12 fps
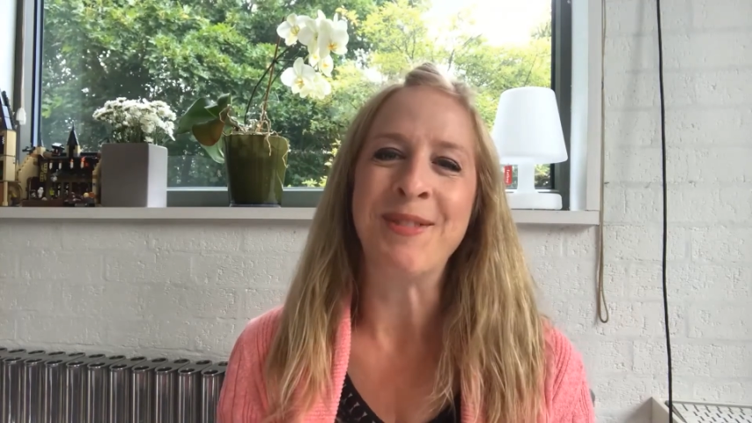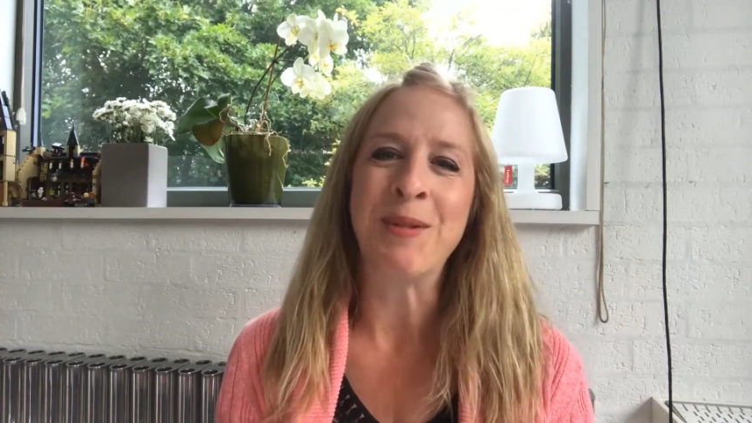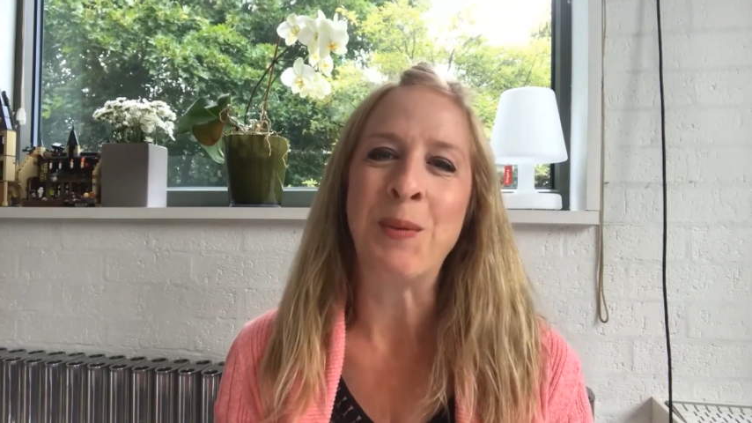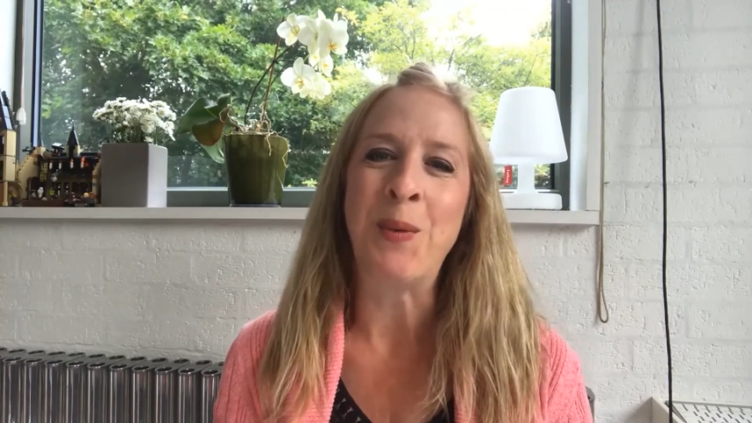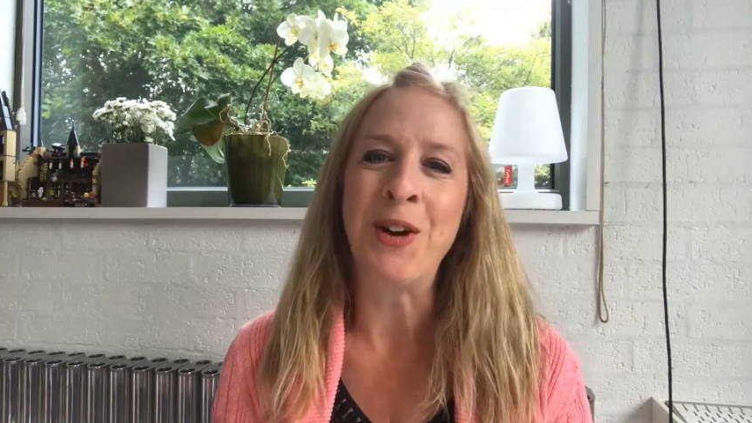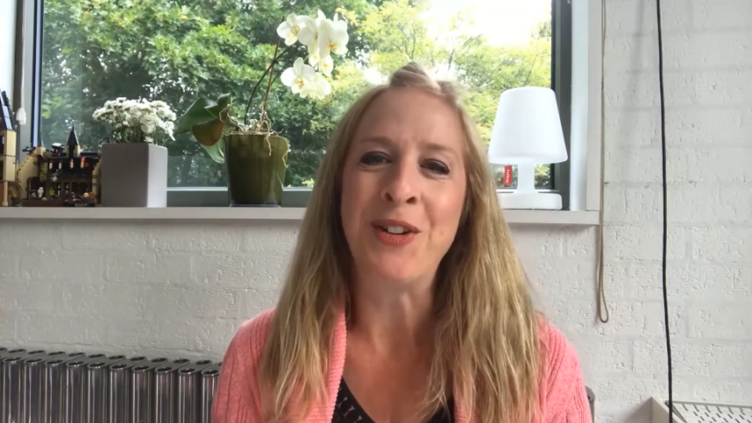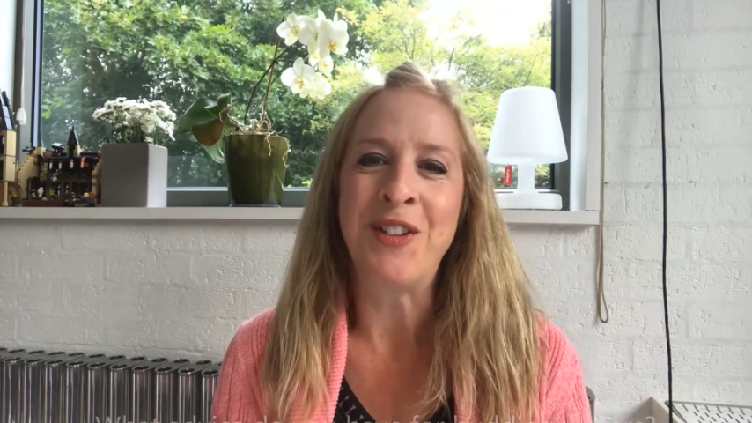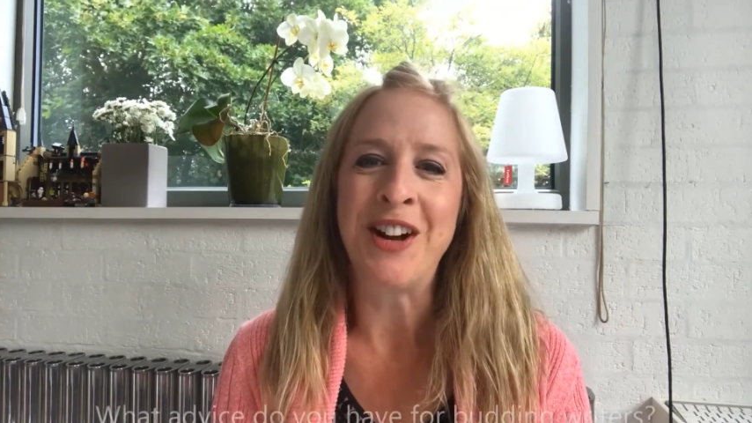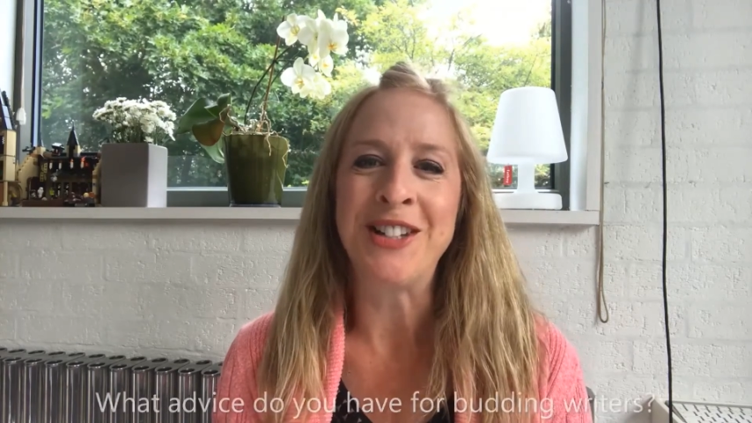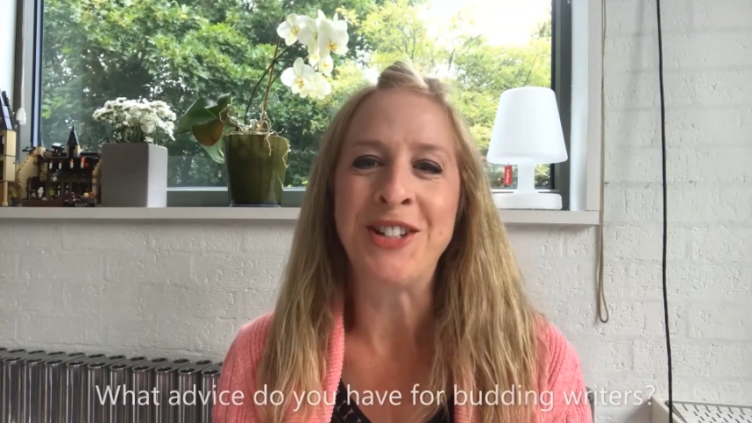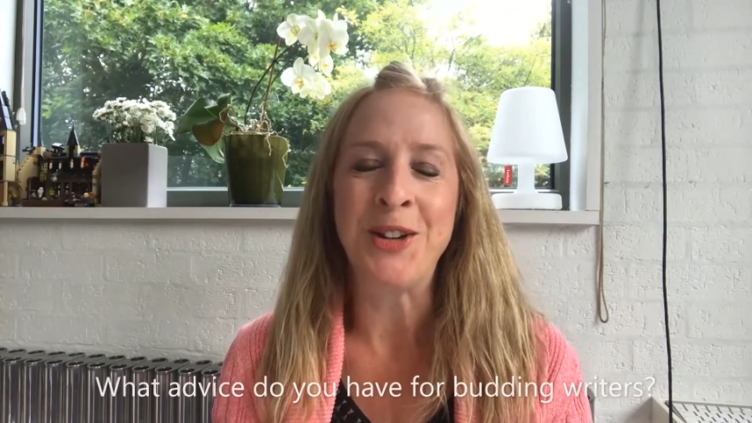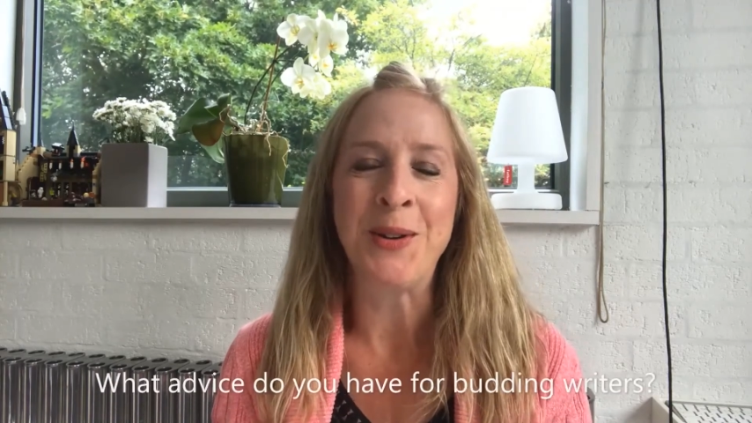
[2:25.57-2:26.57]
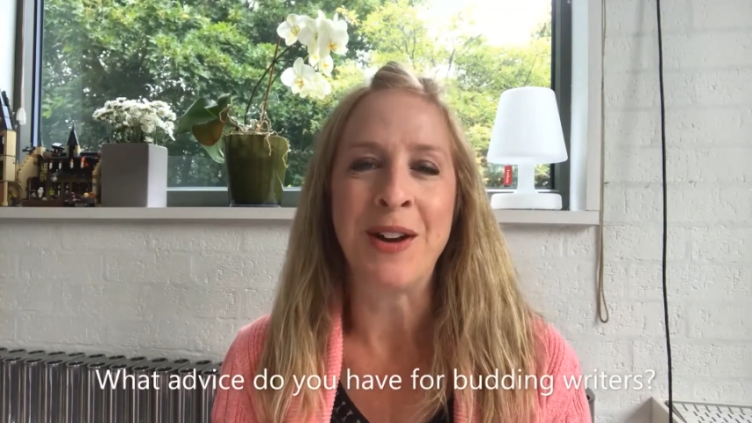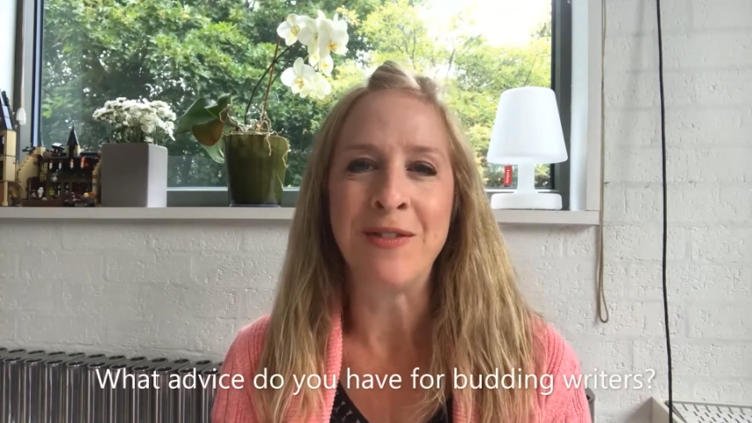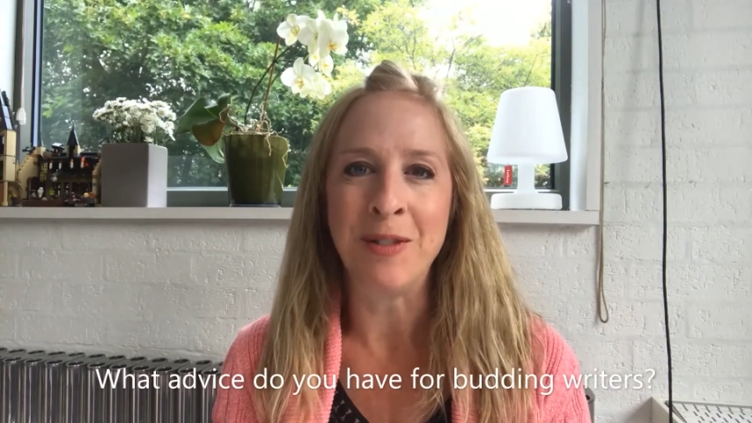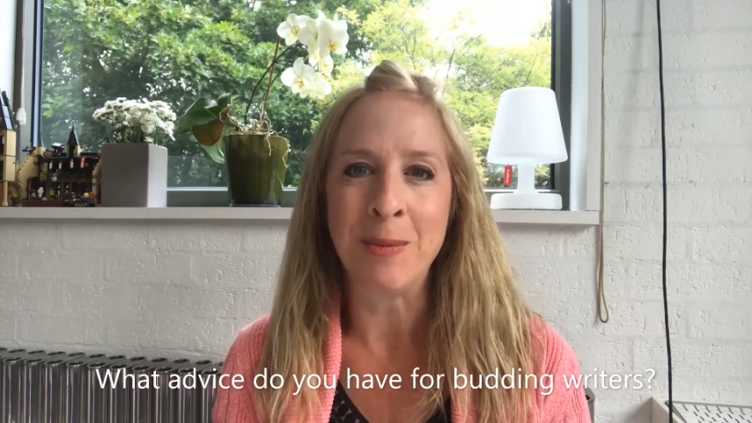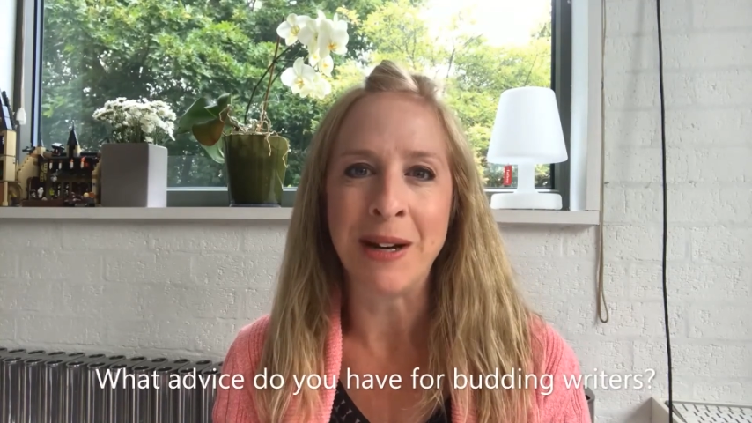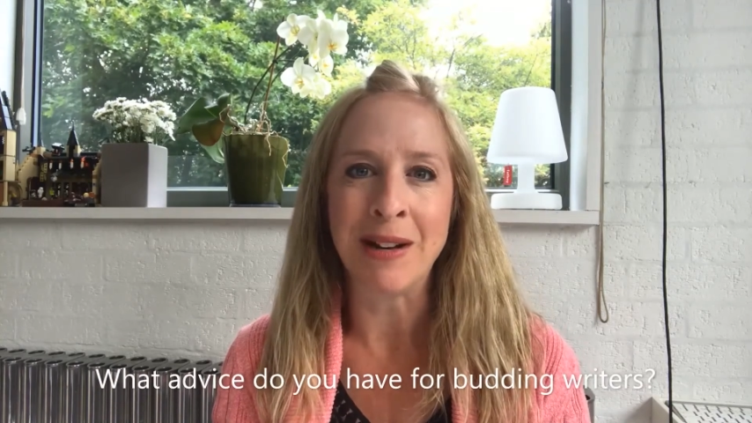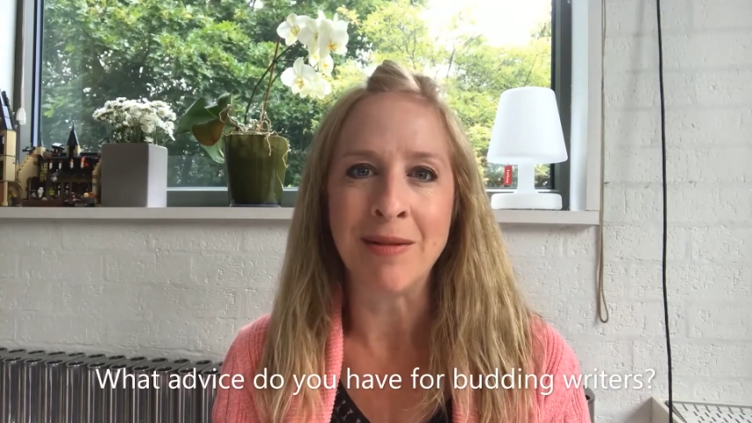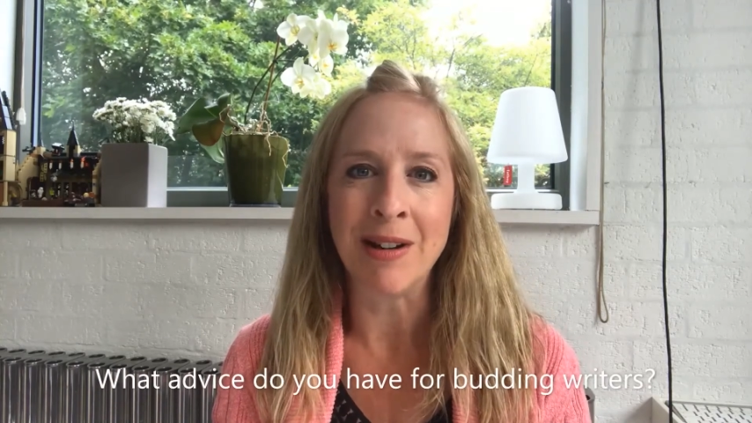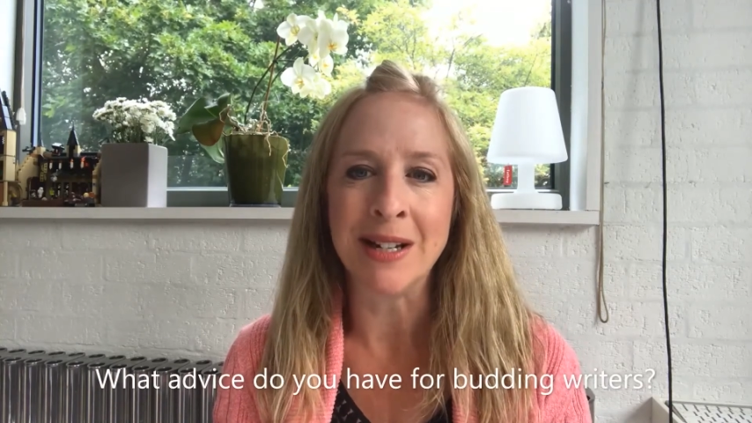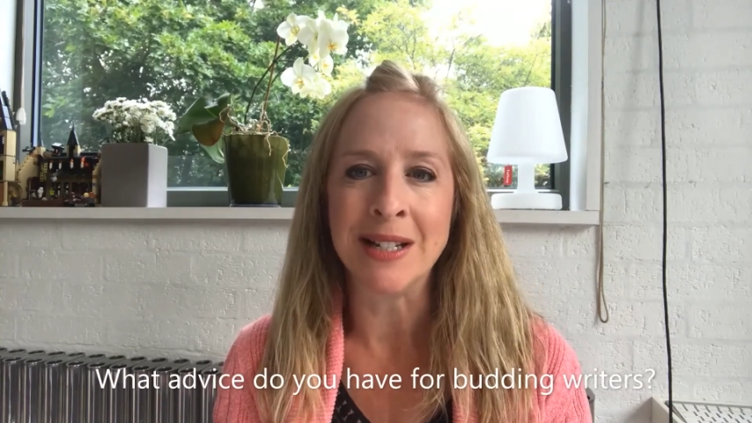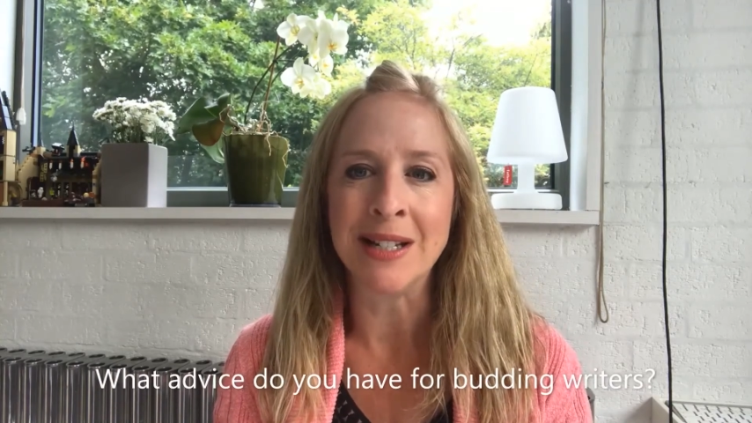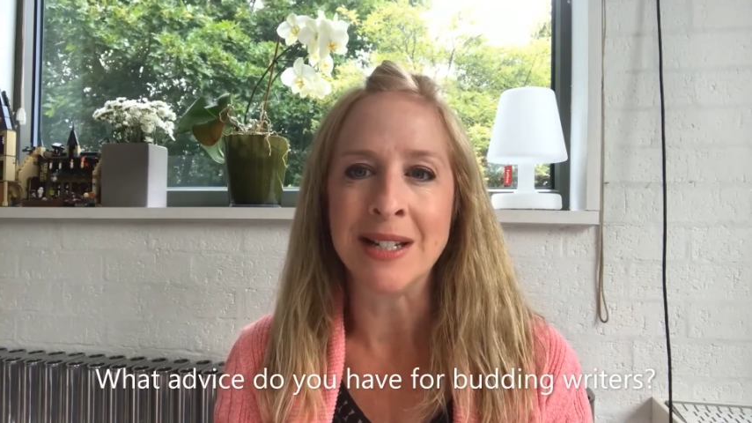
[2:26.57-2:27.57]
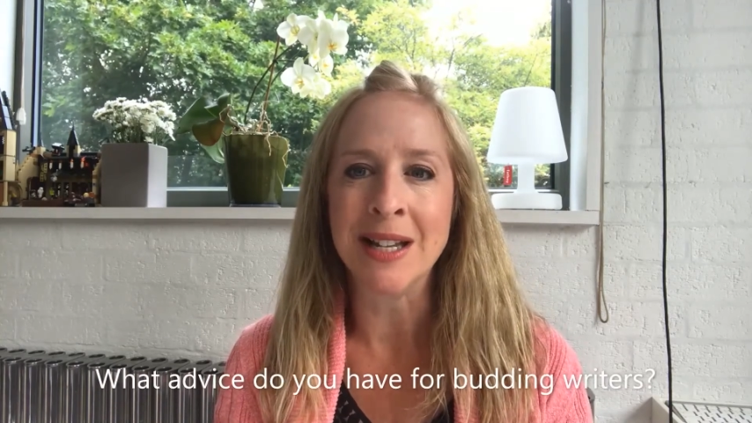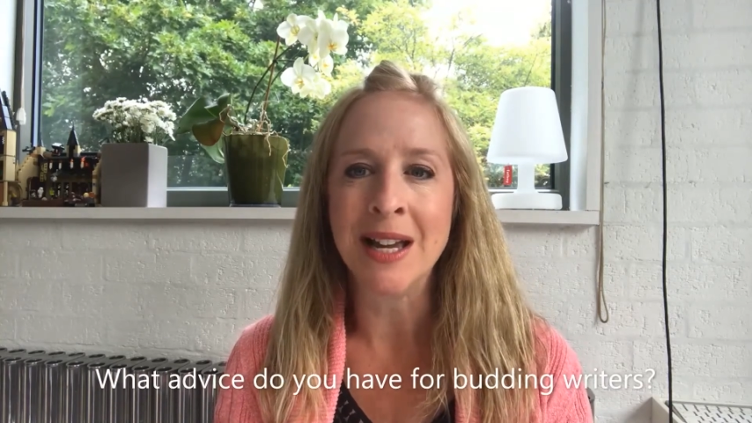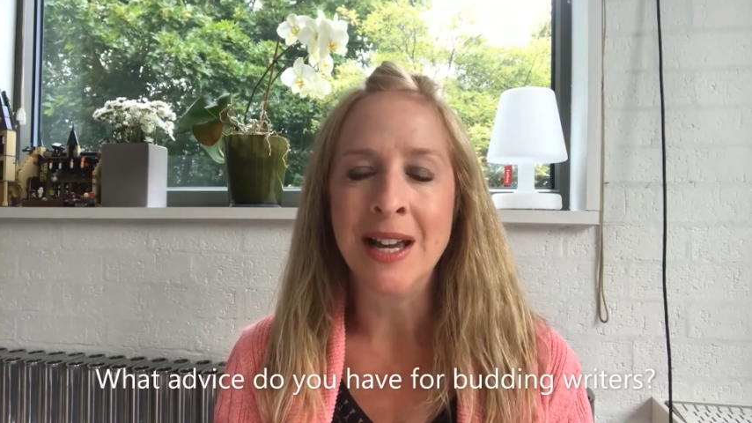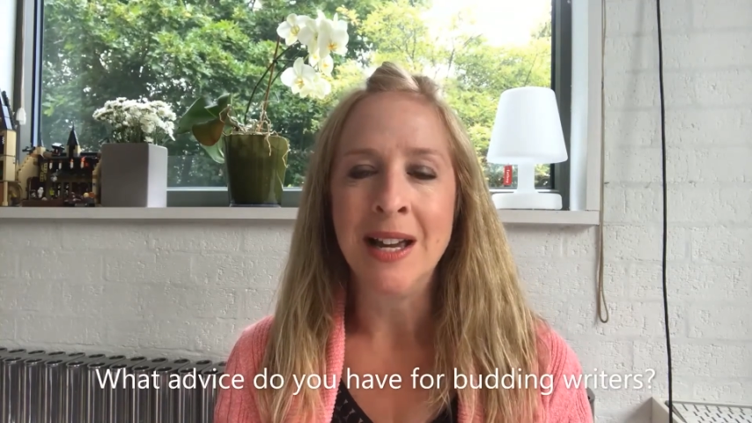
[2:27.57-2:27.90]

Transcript: What advice do you have for budding writers?